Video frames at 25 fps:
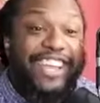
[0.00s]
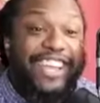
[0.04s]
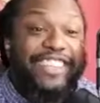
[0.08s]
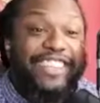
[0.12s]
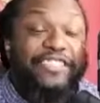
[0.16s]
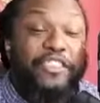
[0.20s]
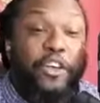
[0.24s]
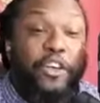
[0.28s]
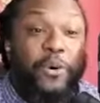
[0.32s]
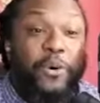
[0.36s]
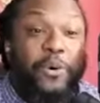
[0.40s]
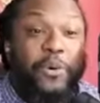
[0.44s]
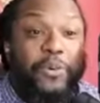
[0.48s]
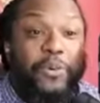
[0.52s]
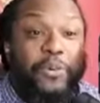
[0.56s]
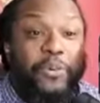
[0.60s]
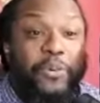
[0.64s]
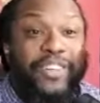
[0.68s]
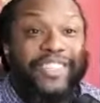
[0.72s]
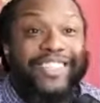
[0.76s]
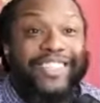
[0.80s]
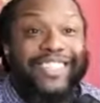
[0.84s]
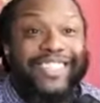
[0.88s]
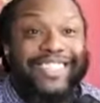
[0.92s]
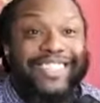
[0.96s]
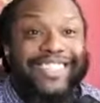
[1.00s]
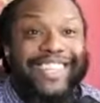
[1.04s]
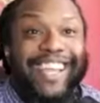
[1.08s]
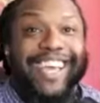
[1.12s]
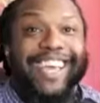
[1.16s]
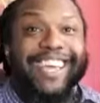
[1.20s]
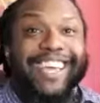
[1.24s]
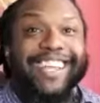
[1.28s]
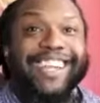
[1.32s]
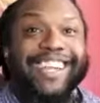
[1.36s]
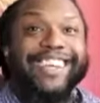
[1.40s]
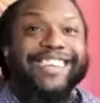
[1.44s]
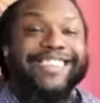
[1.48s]
so what you're
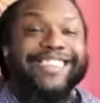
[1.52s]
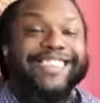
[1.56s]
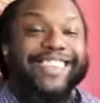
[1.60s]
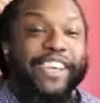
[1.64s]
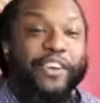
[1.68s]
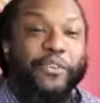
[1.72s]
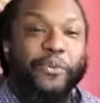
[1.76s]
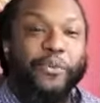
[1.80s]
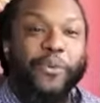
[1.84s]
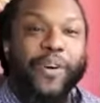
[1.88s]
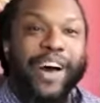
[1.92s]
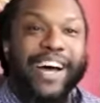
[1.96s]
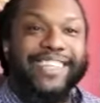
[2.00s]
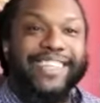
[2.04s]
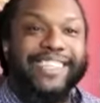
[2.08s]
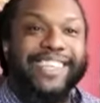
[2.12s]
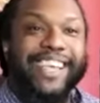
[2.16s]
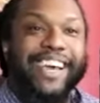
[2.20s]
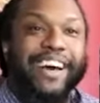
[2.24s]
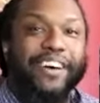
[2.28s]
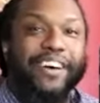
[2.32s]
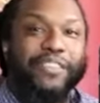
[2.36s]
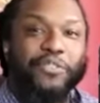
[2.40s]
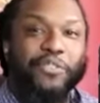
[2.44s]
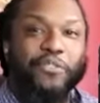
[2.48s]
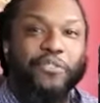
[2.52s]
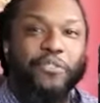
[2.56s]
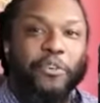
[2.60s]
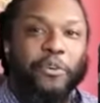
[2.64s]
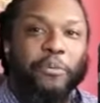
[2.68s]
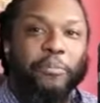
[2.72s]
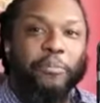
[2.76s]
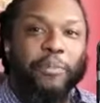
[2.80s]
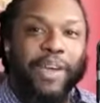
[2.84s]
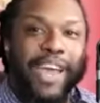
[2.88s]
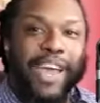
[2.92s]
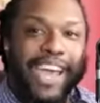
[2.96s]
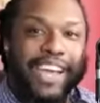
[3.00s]
saying is get wise counsel
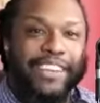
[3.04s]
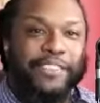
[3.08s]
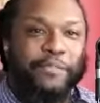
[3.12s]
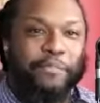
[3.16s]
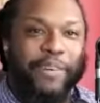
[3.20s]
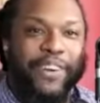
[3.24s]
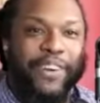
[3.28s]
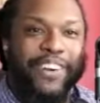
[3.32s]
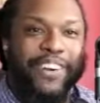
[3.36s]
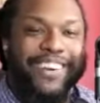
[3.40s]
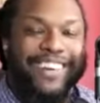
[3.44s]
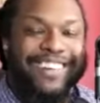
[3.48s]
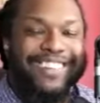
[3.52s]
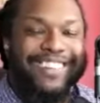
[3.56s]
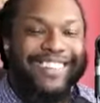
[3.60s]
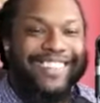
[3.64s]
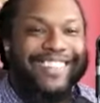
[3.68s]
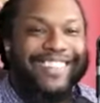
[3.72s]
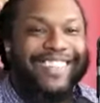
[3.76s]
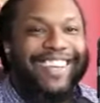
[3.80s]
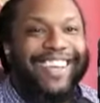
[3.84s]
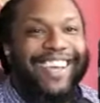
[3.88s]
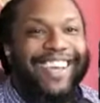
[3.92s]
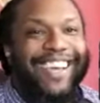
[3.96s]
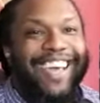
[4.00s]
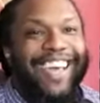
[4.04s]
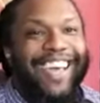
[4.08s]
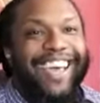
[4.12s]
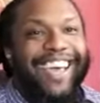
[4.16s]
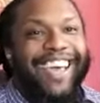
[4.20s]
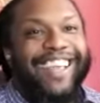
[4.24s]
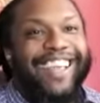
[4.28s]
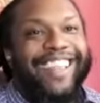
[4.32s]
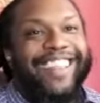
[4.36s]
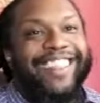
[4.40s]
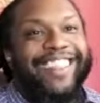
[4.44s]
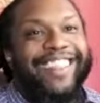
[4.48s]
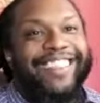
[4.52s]
from experts
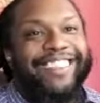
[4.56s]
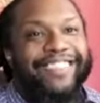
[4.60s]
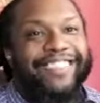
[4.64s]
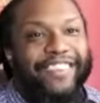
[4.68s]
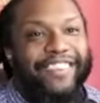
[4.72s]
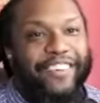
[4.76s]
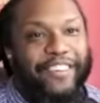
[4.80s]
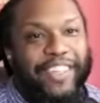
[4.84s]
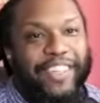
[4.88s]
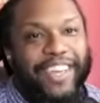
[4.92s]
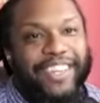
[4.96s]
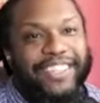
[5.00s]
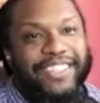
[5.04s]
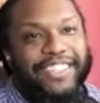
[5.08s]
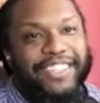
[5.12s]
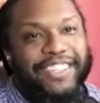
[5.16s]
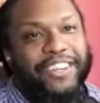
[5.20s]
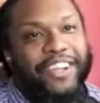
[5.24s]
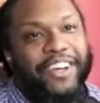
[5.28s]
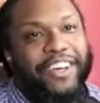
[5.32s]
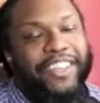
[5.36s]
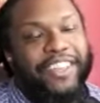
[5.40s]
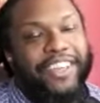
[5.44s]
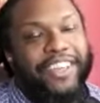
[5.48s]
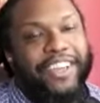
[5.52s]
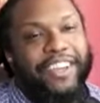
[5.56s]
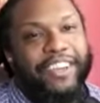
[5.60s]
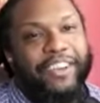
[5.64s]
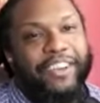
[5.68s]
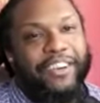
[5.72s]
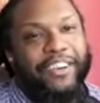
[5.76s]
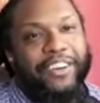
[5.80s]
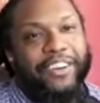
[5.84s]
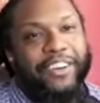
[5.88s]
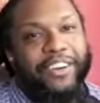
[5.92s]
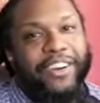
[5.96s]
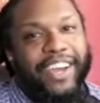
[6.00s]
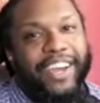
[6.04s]
so that you know that
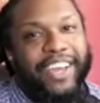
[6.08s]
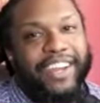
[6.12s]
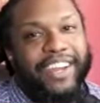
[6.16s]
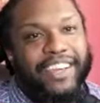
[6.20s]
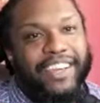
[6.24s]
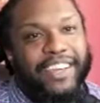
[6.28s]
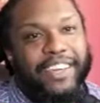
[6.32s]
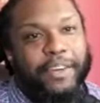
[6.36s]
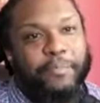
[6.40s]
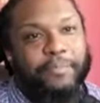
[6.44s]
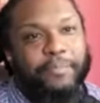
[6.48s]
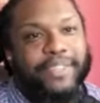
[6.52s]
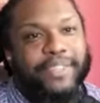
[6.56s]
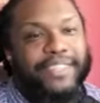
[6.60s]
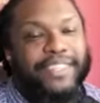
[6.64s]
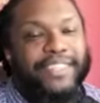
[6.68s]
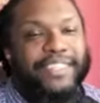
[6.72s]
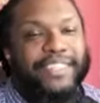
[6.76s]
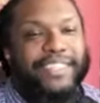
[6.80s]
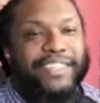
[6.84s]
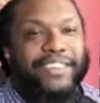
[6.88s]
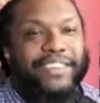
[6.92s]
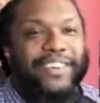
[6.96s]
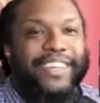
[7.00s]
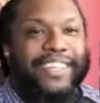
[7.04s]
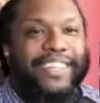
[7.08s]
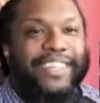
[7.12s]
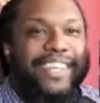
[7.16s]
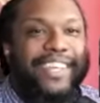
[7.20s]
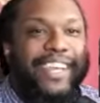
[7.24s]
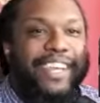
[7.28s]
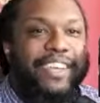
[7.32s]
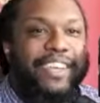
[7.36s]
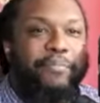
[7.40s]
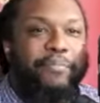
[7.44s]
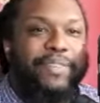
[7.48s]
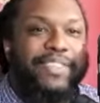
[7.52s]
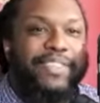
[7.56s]
you're in a good position when you're
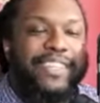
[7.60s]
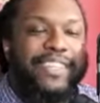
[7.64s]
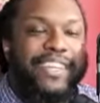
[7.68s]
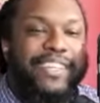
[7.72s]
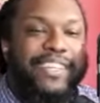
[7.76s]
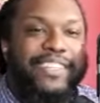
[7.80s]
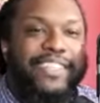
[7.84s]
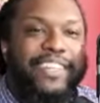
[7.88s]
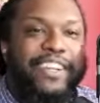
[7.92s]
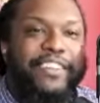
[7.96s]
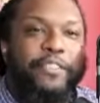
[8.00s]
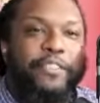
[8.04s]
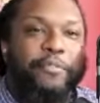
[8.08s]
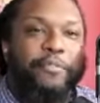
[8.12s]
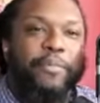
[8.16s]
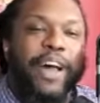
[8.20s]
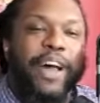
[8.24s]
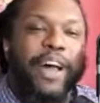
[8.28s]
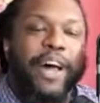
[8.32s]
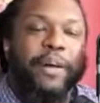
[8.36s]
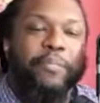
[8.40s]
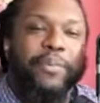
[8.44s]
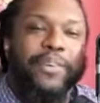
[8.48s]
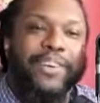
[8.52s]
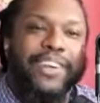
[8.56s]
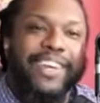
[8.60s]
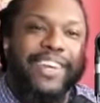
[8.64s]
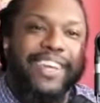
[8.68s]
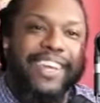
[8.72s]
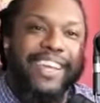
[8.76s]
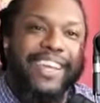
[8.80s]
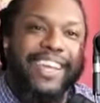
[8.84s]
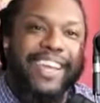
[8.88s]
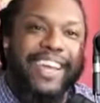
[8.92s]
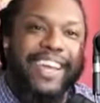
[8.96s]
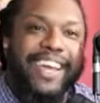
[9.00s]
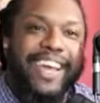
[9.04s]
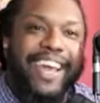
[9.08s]
taking possession of the property
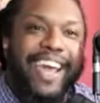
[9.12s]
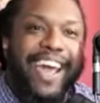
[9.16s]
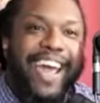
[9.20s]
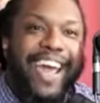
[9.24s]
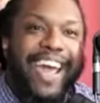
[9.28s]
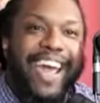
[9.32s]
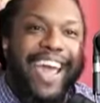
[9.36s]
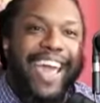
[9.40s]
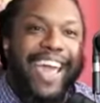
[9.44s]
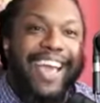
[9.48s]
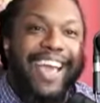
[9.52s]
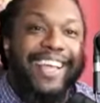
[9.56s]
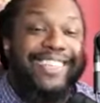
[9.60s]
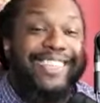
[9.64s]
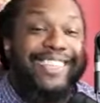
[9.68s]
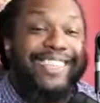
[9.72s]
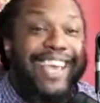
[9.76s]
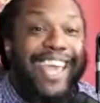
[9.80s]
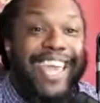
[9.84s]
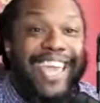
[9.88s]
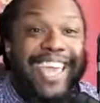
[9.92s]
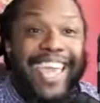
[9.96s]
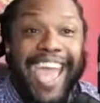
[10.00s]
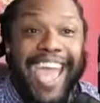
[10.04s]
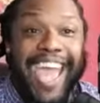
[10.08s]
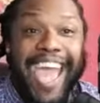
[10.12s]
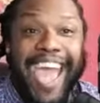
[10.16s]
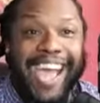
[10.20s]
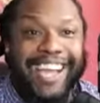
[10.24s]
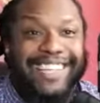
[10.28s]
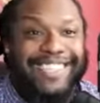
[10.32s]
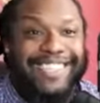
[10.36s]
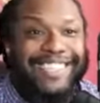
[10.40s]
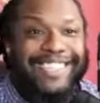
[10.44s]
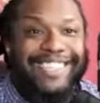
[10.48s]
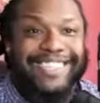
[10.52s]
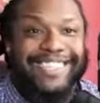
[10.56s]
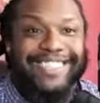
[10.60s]
and take
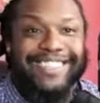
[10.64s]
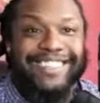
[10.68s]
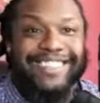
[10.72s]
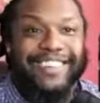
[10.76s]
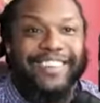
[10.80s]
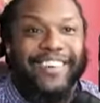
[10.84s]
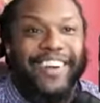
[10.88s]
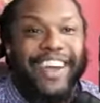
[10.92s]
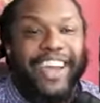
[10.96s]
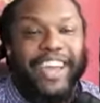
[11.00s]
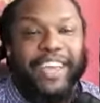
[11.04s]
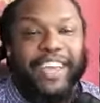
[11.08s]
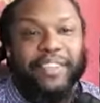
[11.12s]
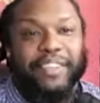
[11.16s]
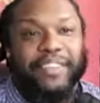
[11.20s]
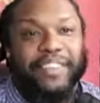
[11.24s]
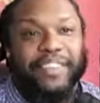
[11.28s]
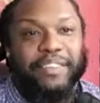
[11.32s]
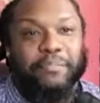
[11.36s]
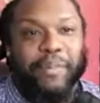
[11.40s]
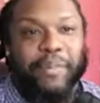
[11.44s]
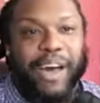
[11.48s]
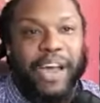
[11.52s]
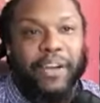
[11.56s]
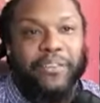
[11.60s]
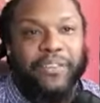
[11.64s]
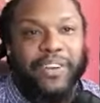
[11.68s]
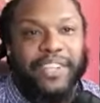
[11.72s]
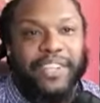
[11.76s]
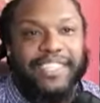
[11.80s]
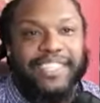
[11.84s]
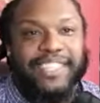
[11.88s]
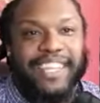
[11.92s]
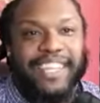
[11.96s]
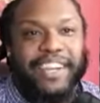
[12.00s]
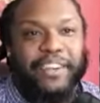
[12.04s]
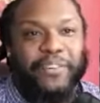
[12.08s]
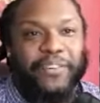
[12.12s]
action, right? Oh, yeah. Buy real
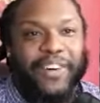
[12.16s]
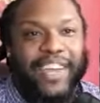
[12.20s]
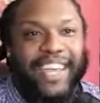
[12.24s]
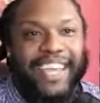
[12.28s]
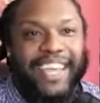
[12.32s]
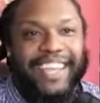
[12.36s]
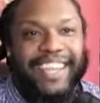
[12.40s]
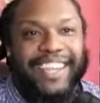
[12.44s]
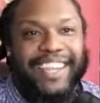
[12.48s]
estate and wait.